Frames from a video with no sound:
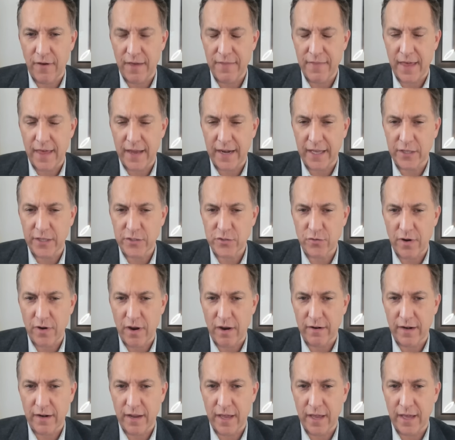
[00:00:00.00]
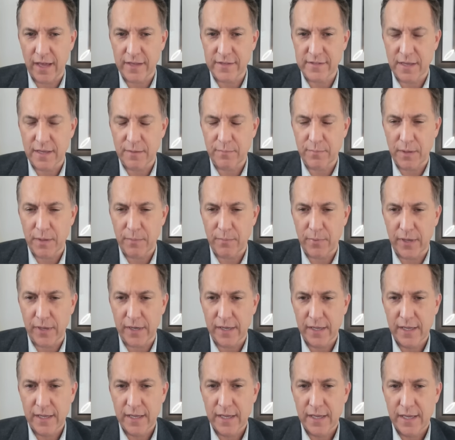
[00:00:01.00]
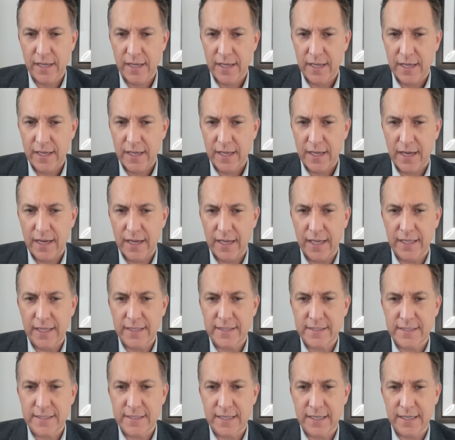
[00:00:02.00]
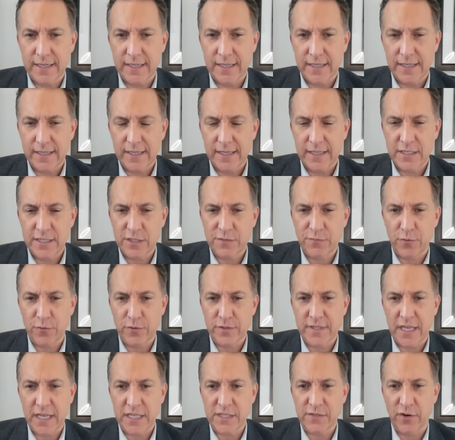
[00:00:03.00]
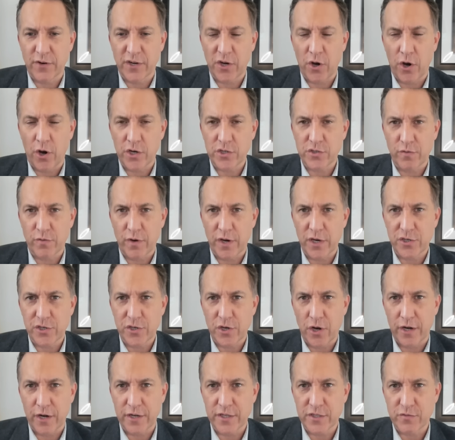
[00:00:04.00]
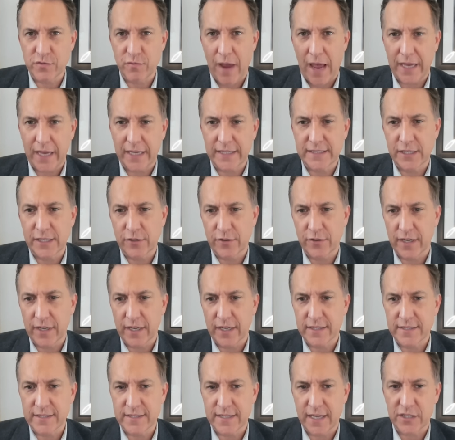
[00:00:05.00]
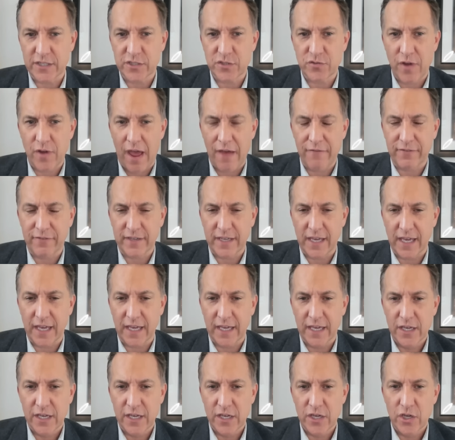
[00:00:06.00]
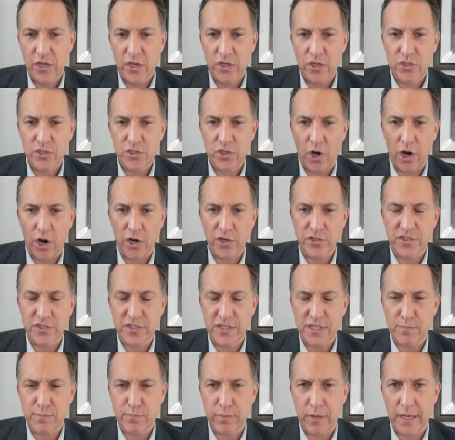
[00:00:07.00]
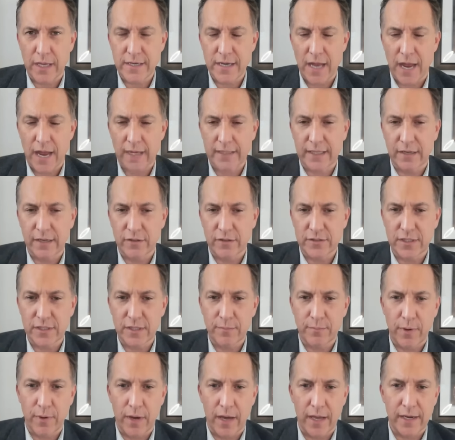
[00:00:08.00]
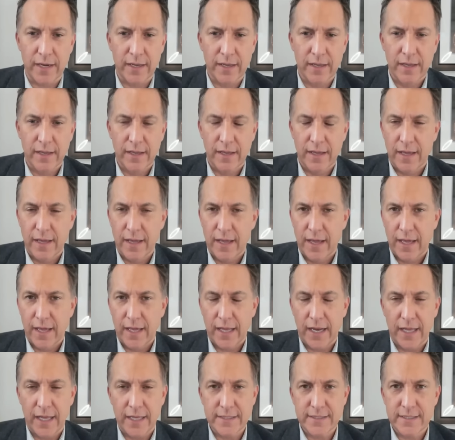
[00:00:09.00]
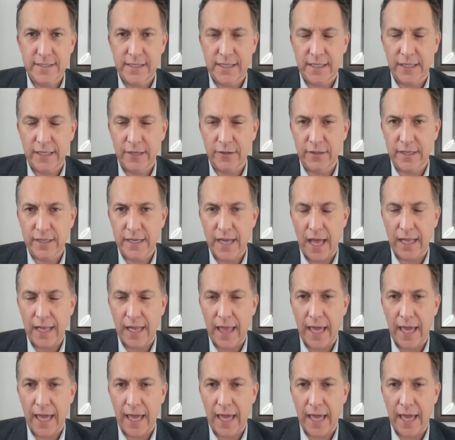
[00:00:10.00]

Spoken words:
find that answer out ASAP. But it's his first days of incarceration on his racketeering and sex trafficking charges. He's pled not guilty, but he's clearly not